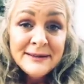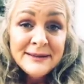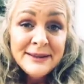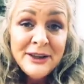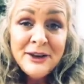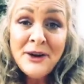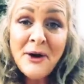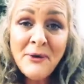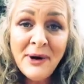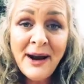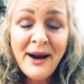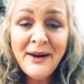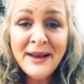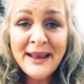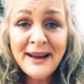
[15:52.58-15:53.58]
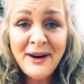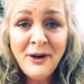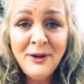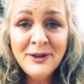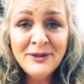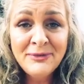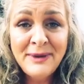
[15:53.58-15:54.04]
you know how to get
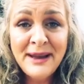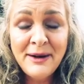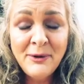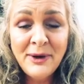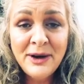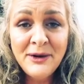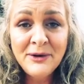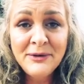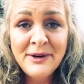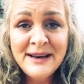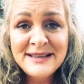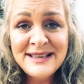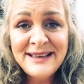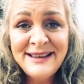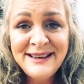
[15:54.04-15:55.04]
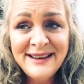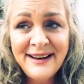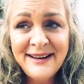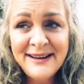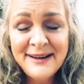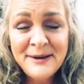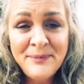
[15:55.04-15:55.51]
hold of me when you're ready.
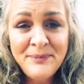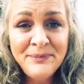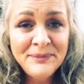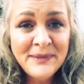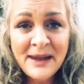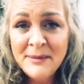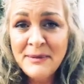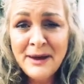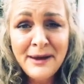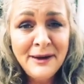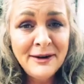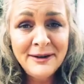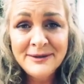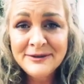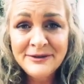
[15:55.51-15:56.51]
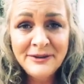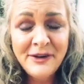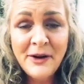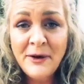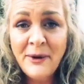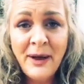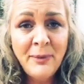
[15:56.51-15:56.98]
I'm here for
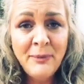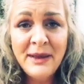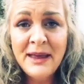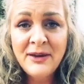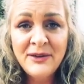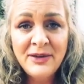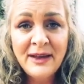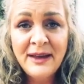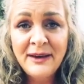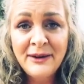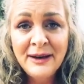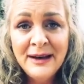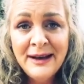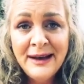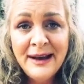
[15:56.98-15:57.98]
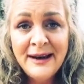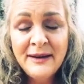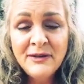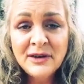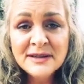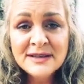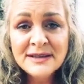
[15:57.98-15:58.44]
you. I'll meet you there. And I've
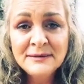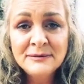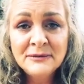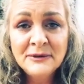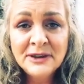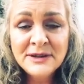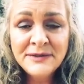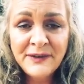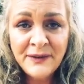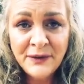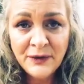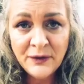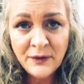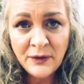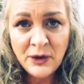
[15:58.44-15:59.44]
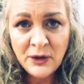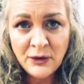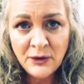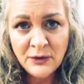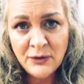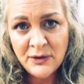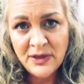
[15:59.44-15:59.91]
got some wonderful
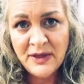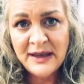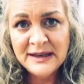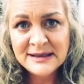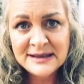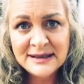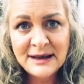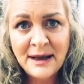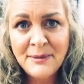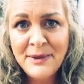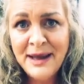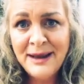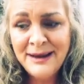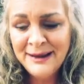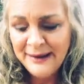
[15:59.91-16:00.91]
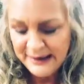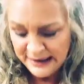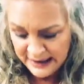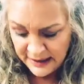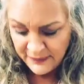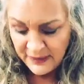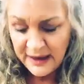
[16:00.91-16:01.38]
new things coming
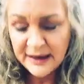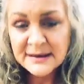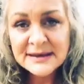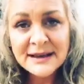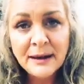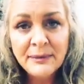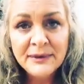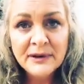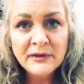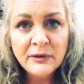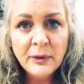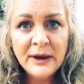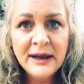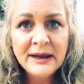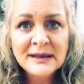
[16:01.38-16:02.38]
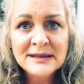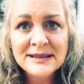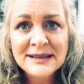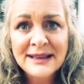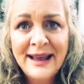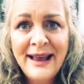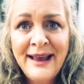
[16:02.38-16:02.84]
in the next couple of
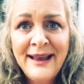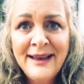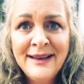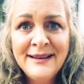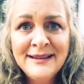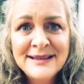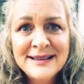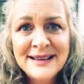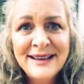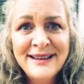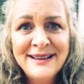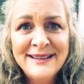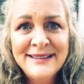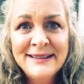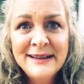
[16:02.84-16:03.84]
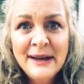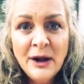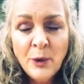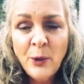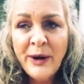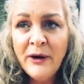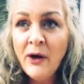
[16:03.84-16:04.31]
weeks. And we're